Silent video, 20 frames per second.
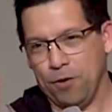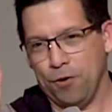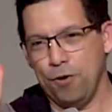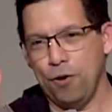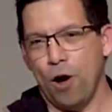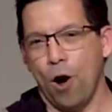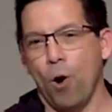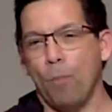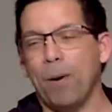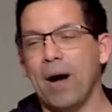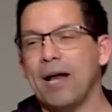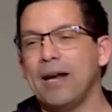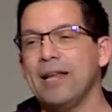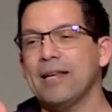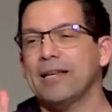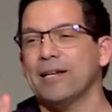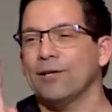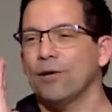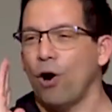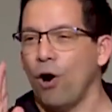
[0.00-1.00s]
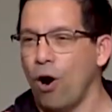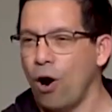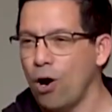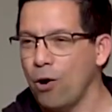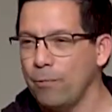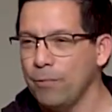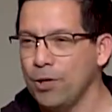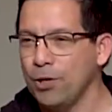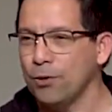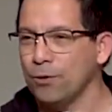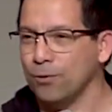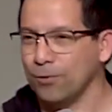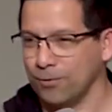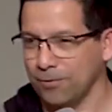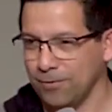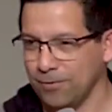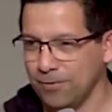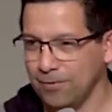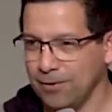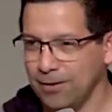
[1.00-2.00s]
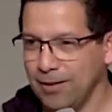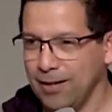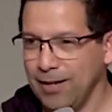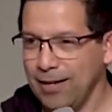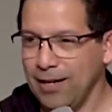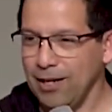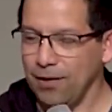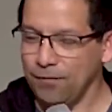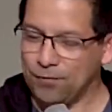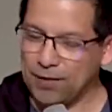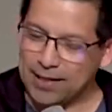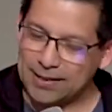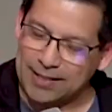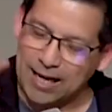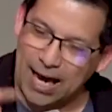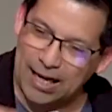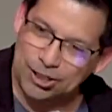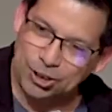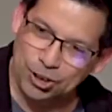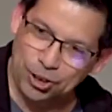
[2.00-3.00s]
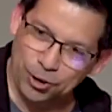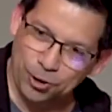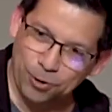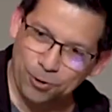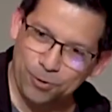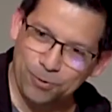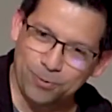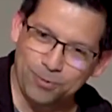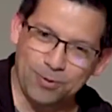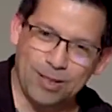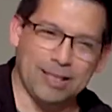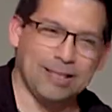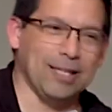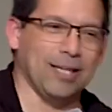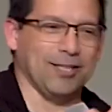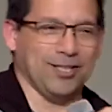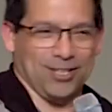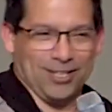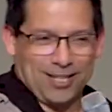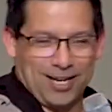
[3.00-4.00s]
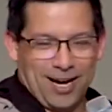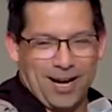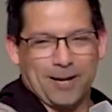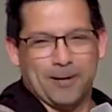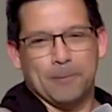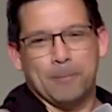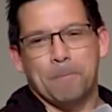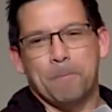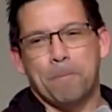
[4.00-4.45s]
Nobody can harm you. If they touch you, they're touching God.